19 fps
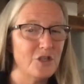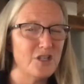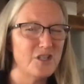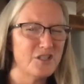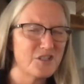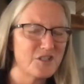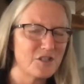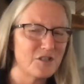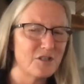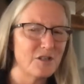She
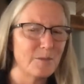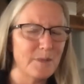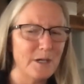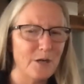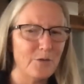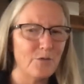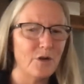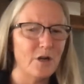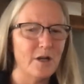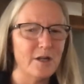does talk
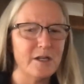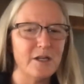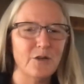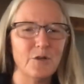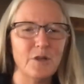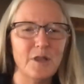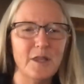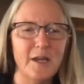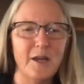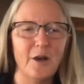about raw
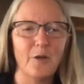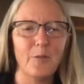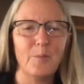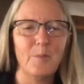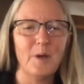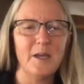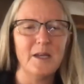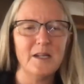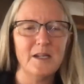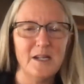here and there,
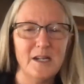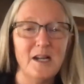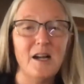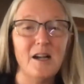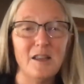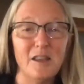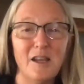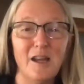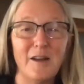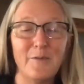but
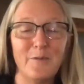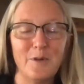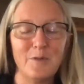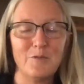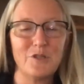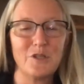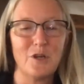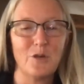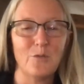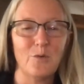a lot of it
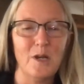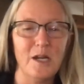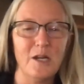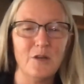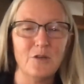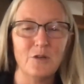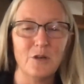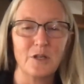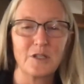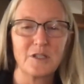was already
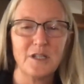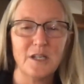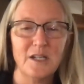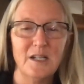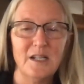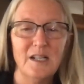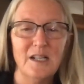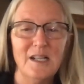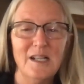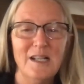cooked.
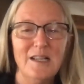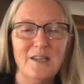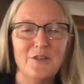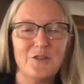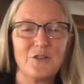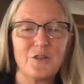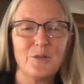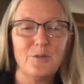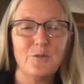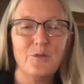
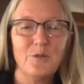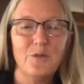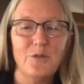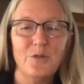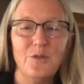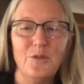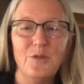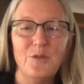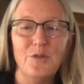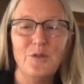So,
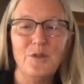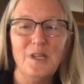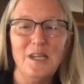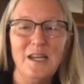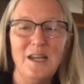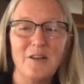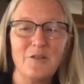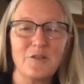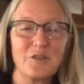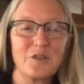
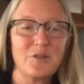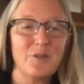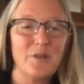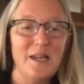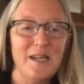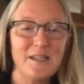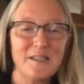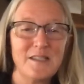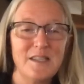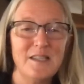you know, so
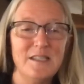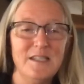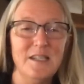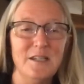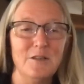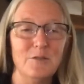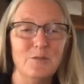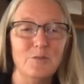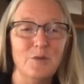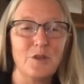that's the
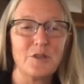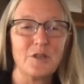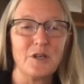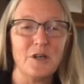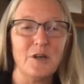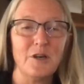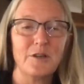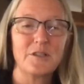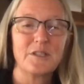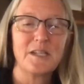deal with
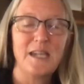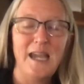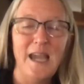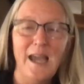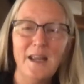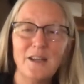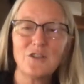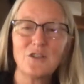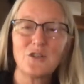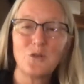dogs.
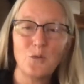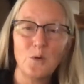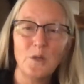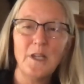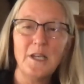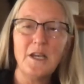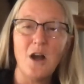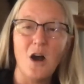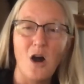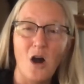Cats
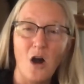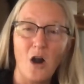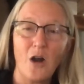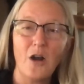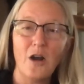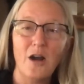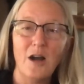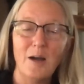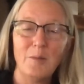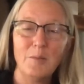truly
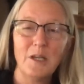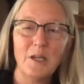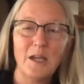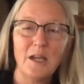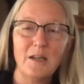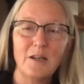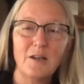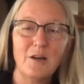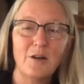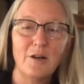are
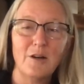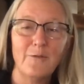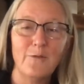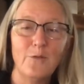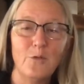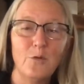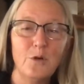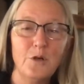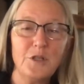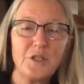obligate
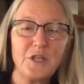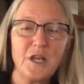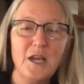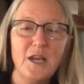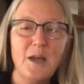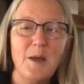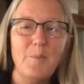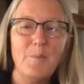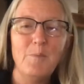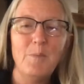carnivores,
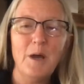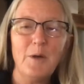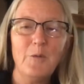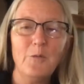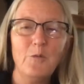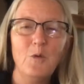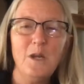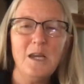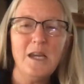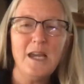
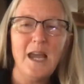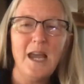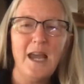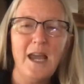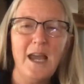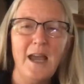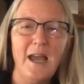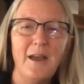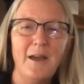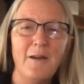but we
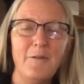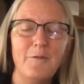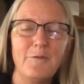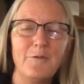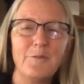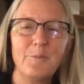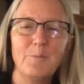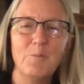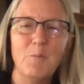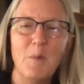
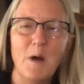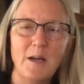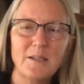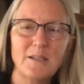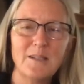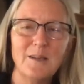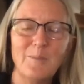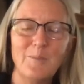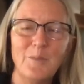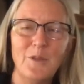have
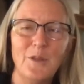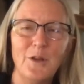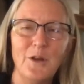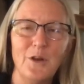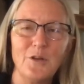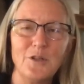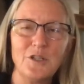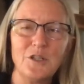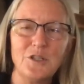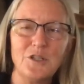mucked up
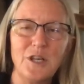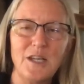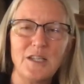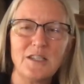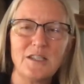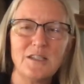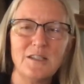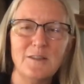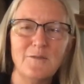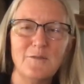their
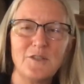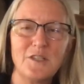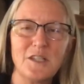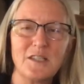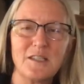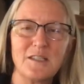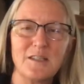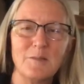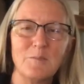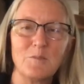digestive
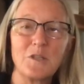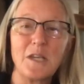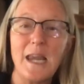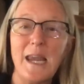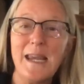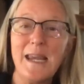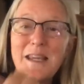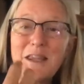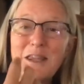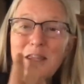systems
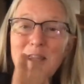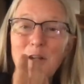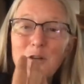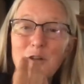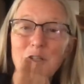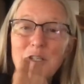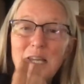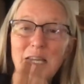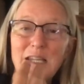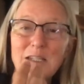and
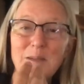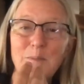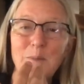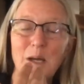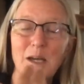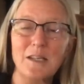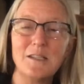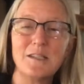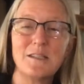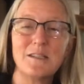their taste
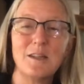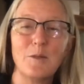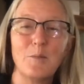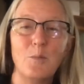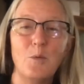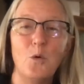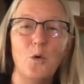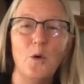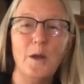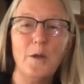buds to the
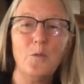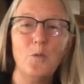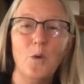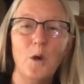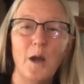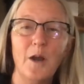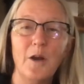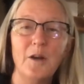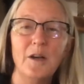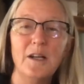point
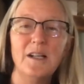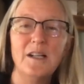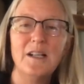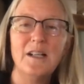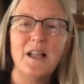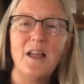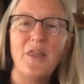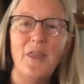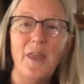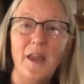where
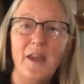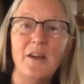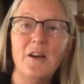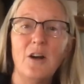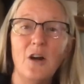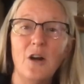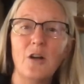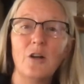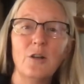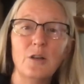they
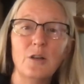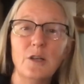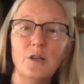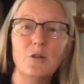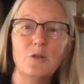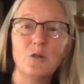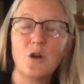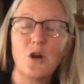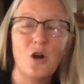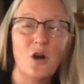are
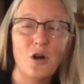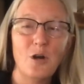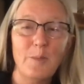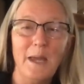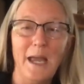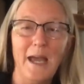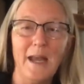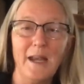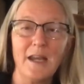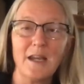little carb
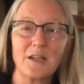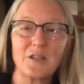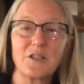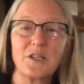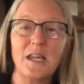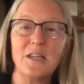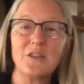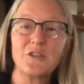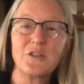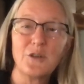
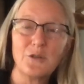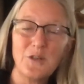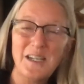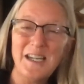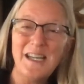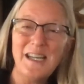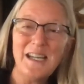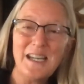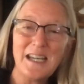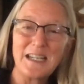addicts. And so
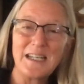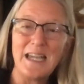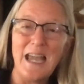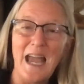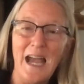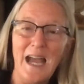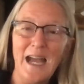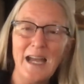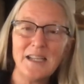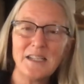getting a
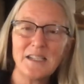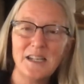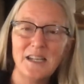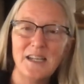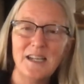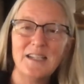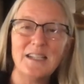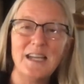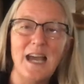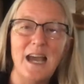cat
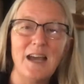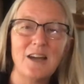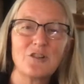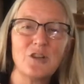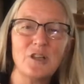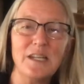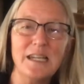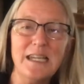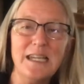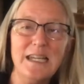to
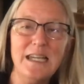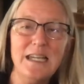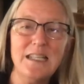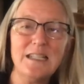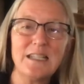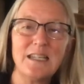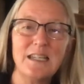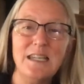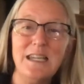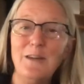actually
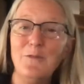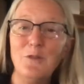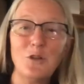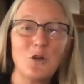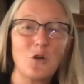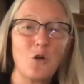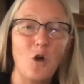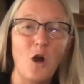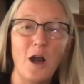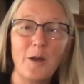eat
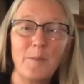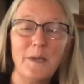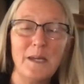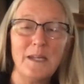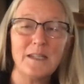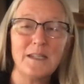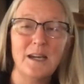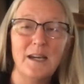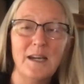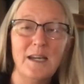even the
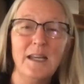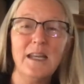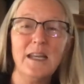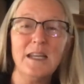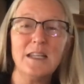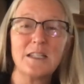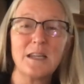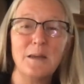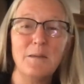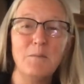CrockPet diet
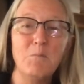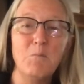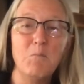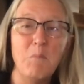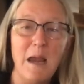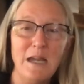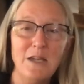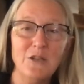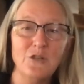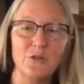is a
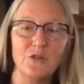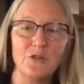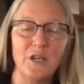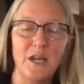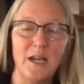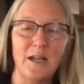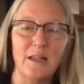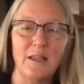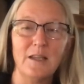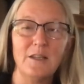major
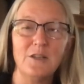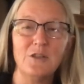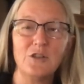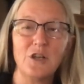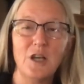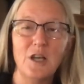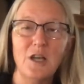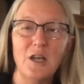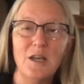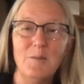
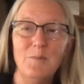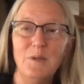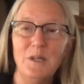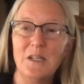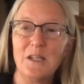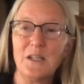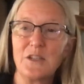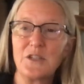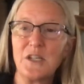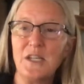challenge,
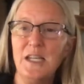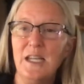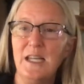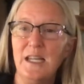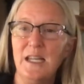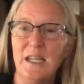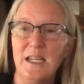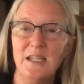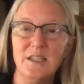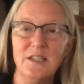because
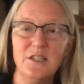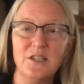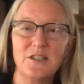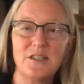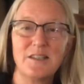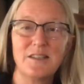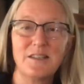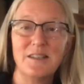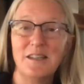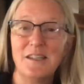
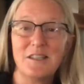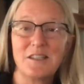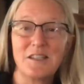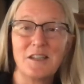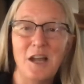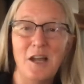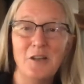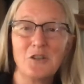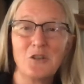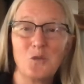
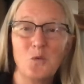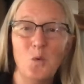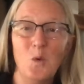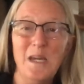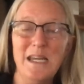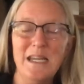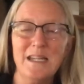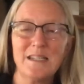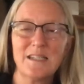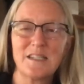it's not
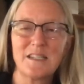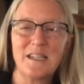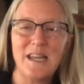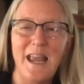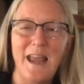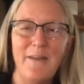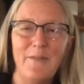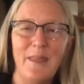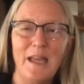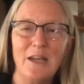sweet. It doesn't
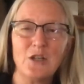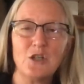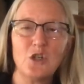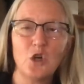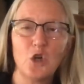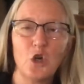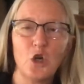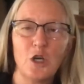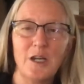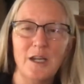have that
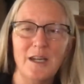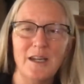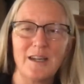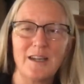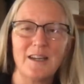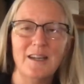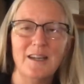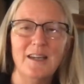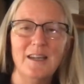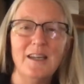sugar
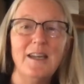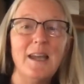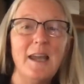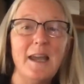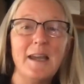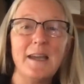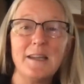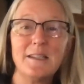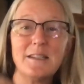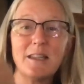kick.
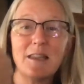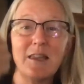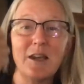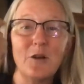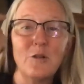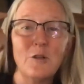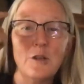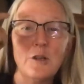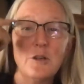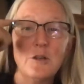And
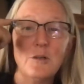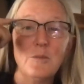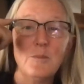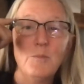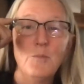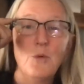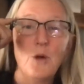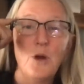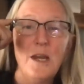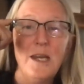their little
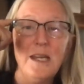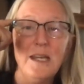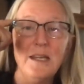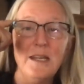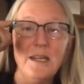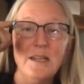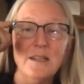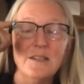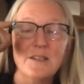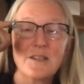
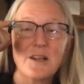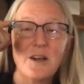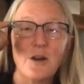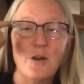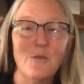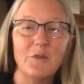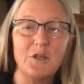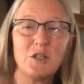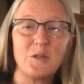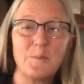brains are
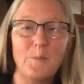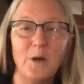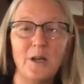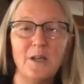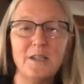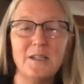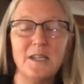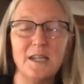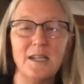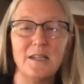
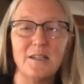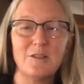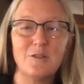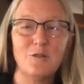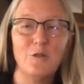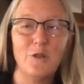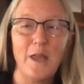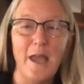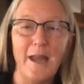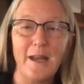responding
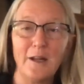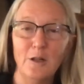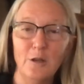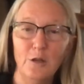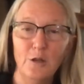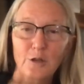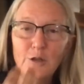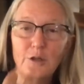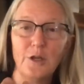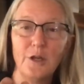to that
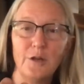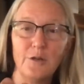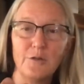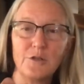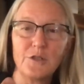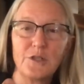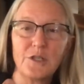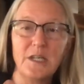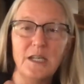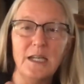
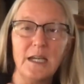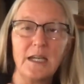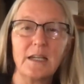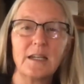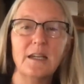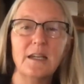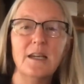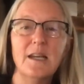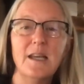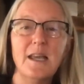glucose kick